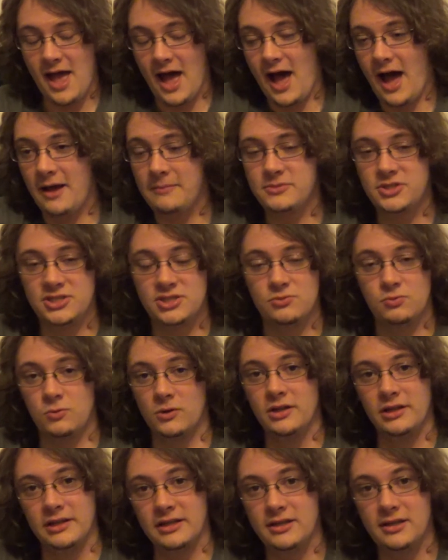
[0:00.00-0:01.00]
I'm just
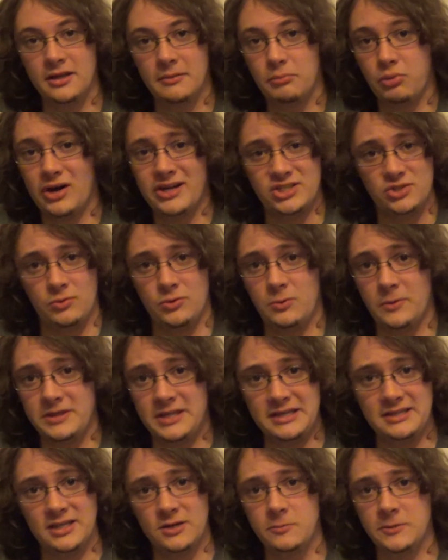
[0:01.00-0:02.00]
really impressed with what
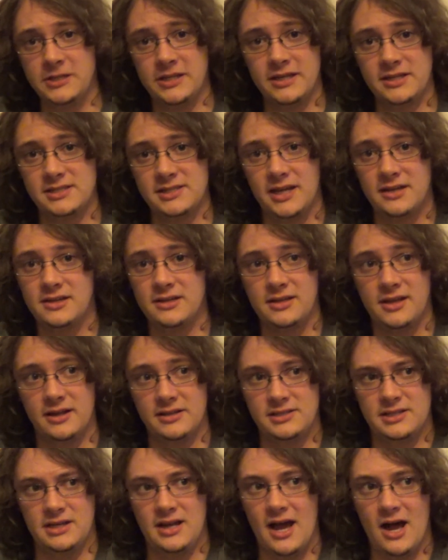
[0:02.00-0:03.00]
they did with the extended
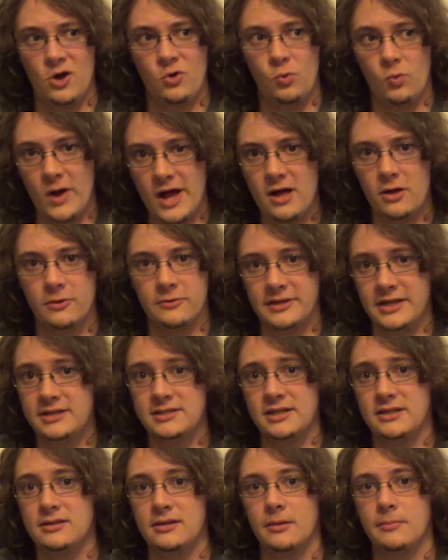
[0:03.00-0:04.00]
cuts and how well they
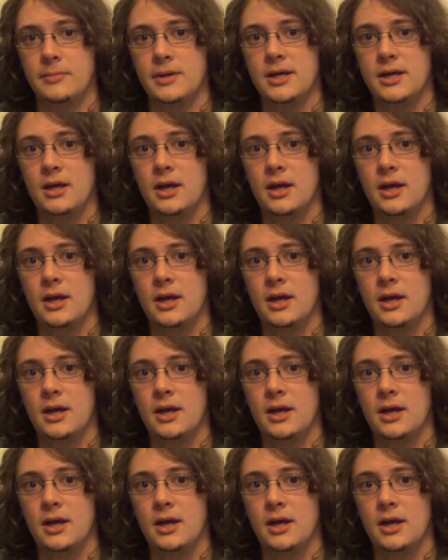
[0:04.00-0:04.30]
did them.